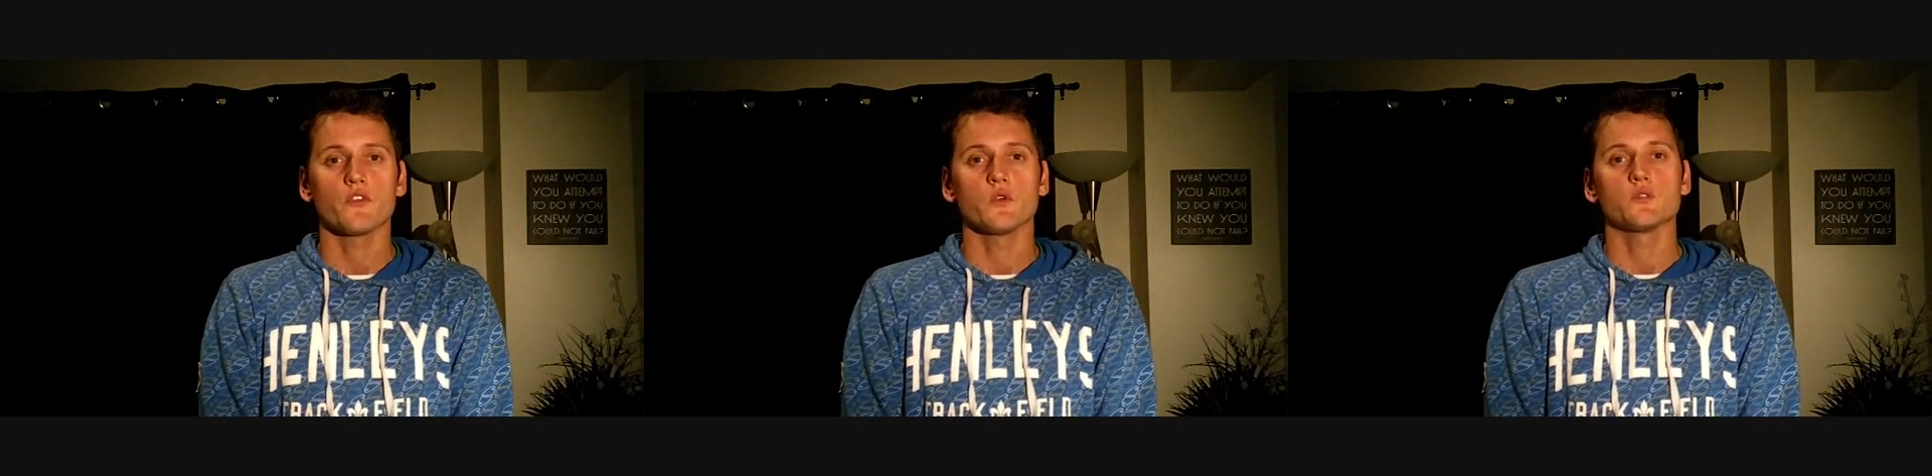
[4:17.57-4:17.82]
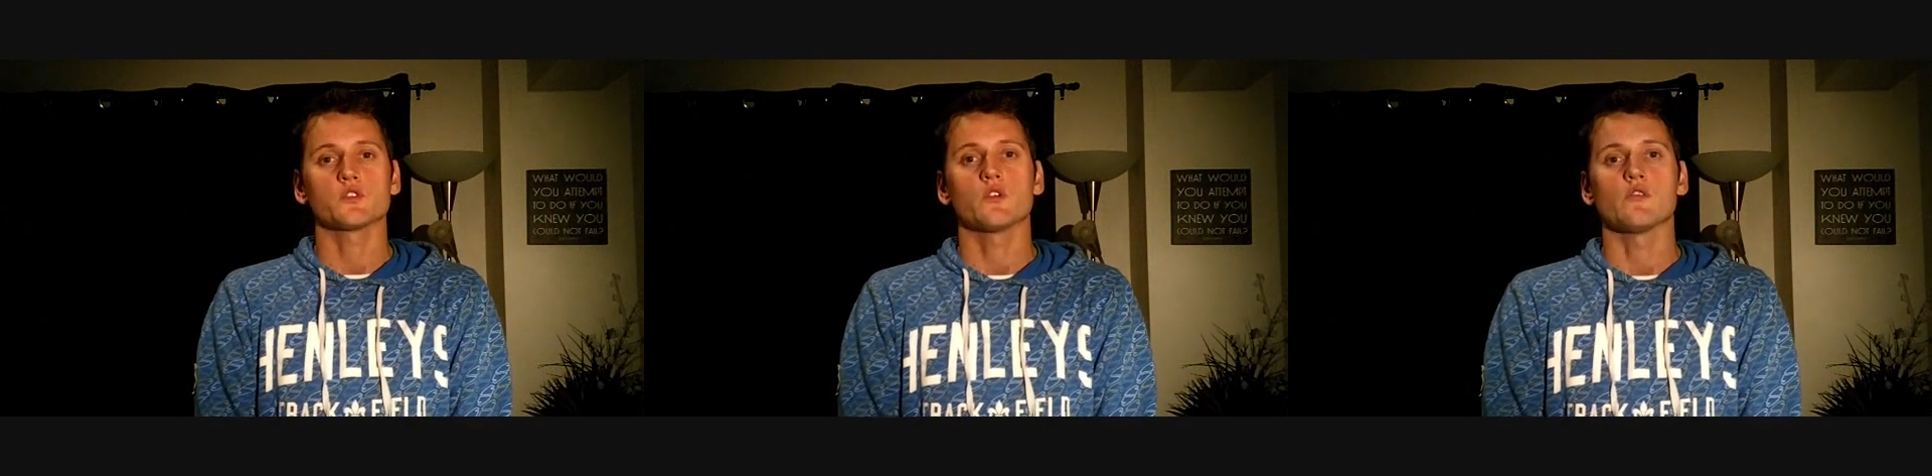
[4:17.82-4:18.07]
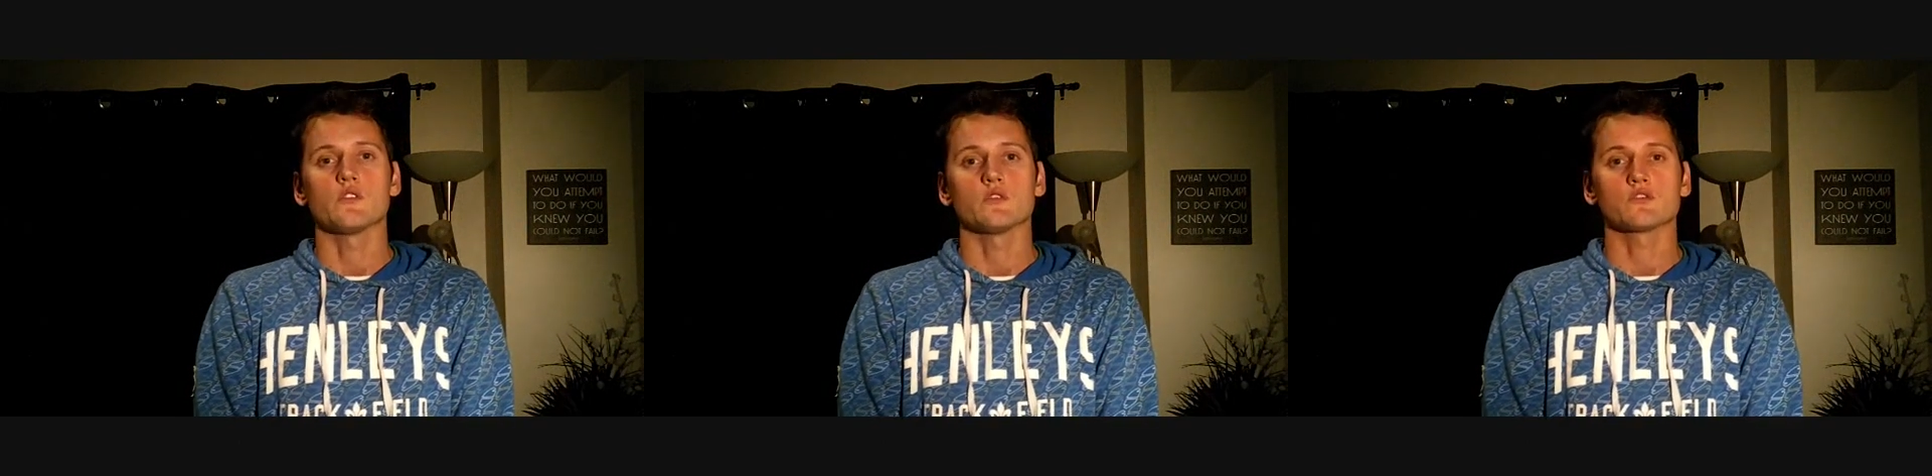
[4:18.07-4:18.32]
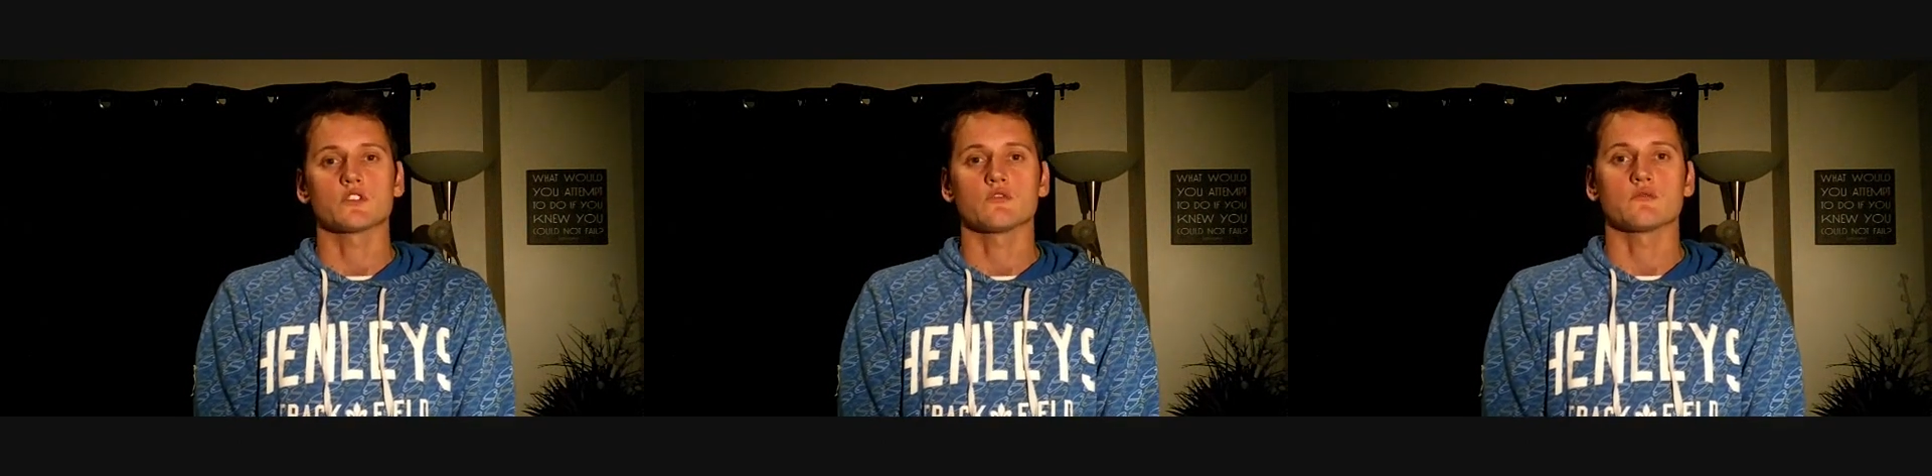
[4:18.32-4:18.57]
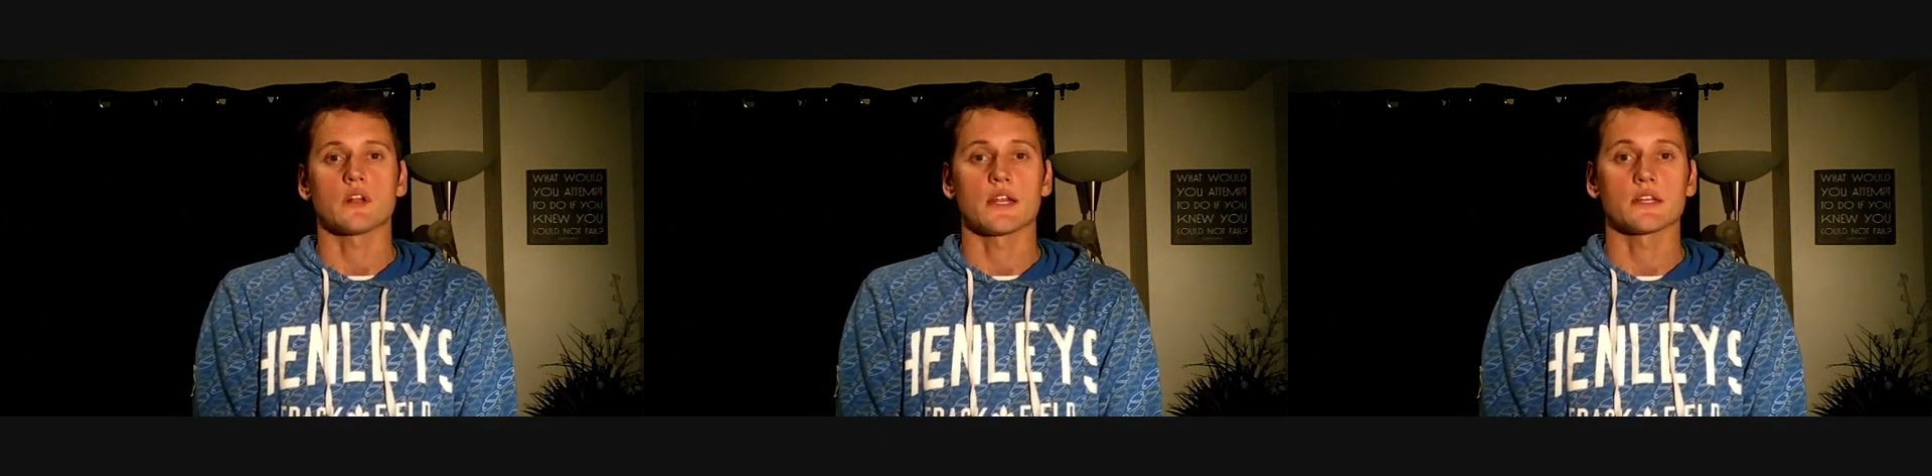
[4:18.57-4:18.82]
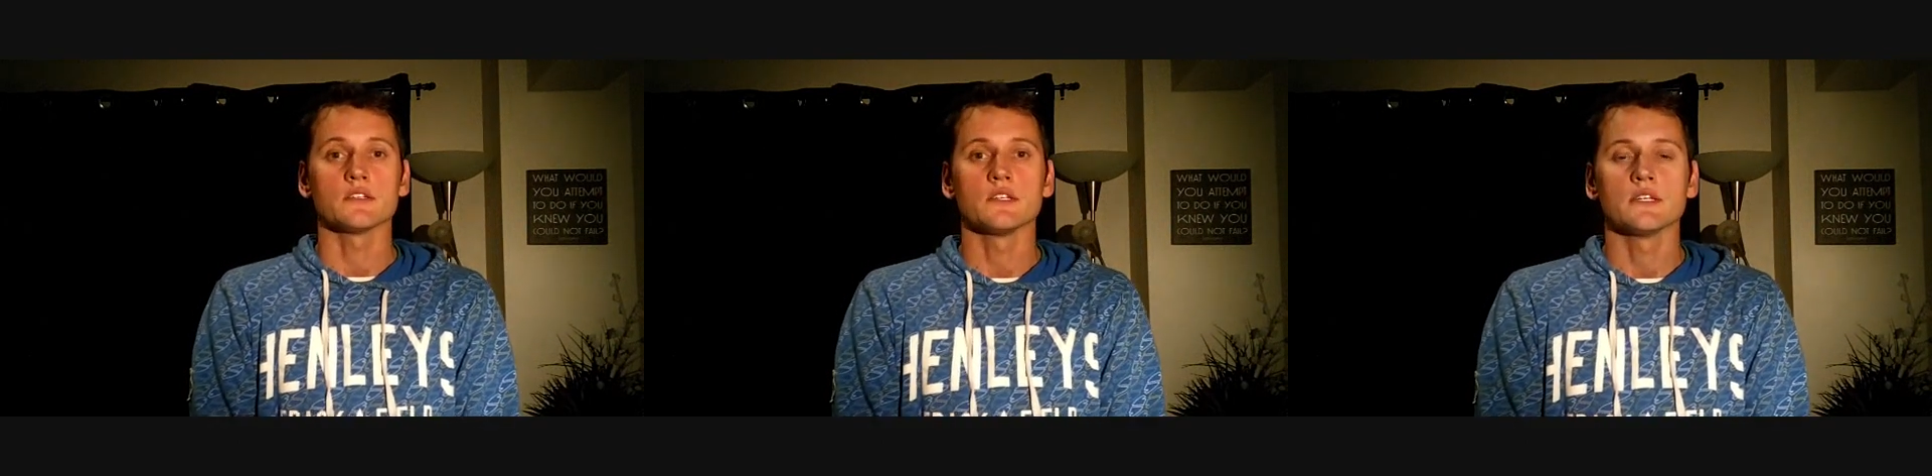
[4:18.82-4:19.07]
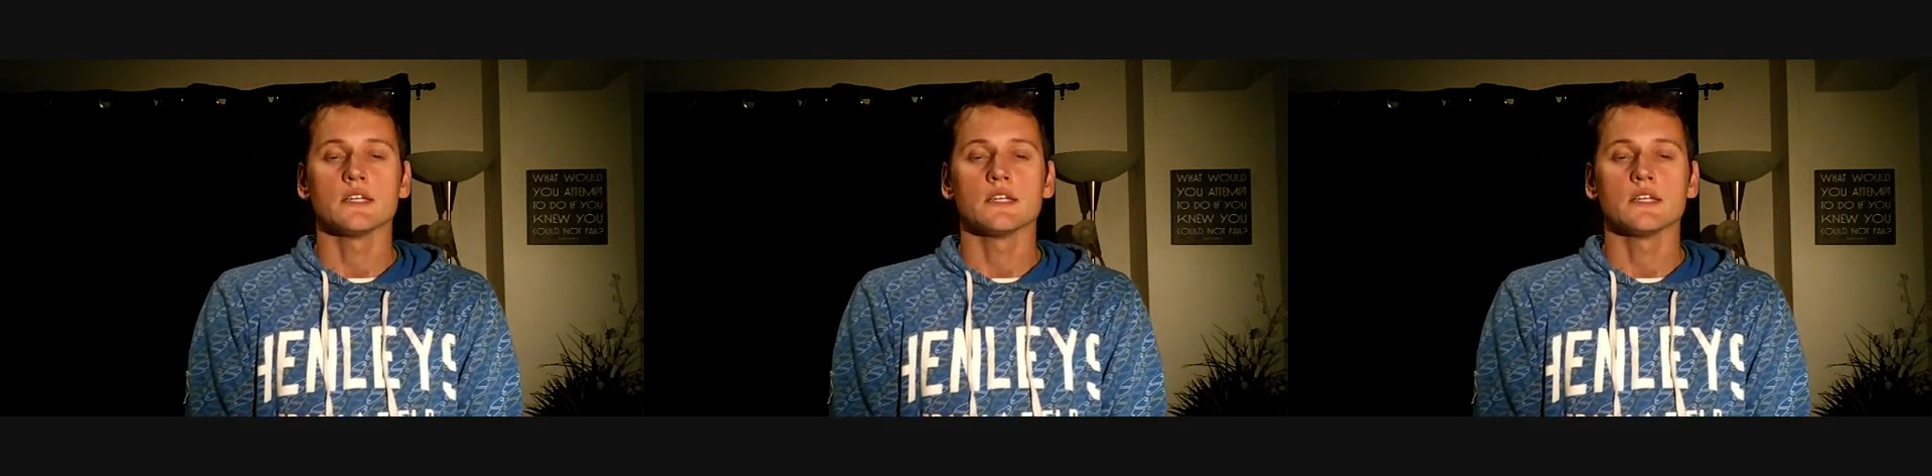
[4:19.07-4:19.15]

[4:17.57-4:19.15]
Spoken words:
fuels and oils to run.